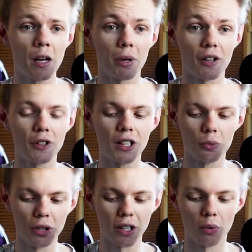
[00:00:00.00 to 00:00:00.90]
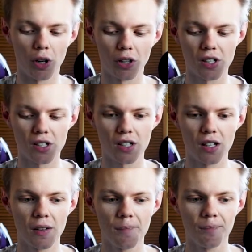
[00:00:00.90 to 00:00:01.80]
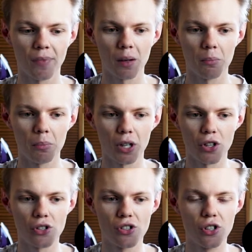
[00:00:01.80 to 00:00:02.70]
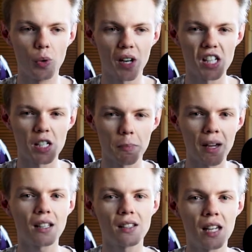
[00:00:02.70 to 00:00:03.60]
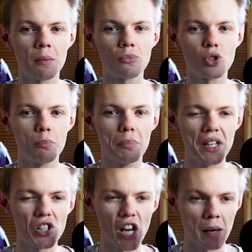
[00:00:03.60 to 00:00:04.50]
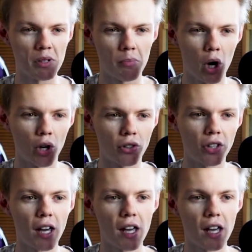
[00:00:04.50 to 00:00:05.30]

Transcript: But I feel it really works because you expect him to be James Bond.